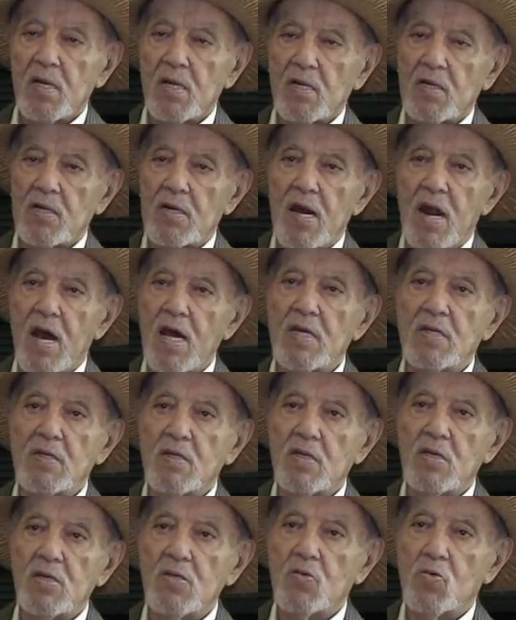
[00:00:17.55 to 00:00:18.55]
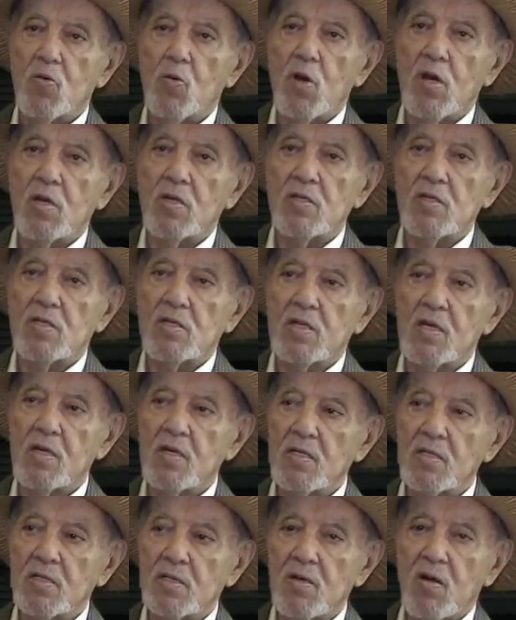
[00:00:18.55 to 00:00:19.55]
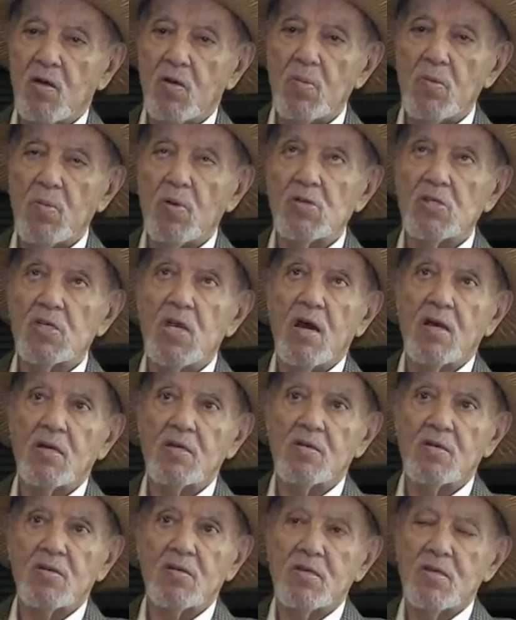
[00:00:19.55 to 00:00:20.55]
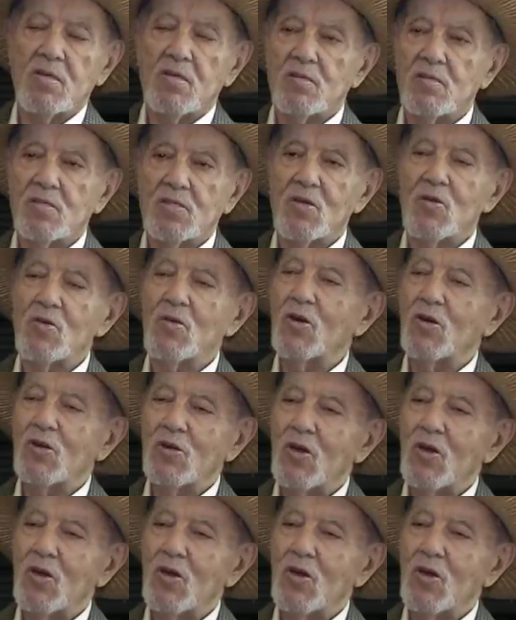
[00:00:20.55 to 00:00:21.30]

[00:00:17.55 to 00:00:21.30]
in 1926, almost 100 years ago.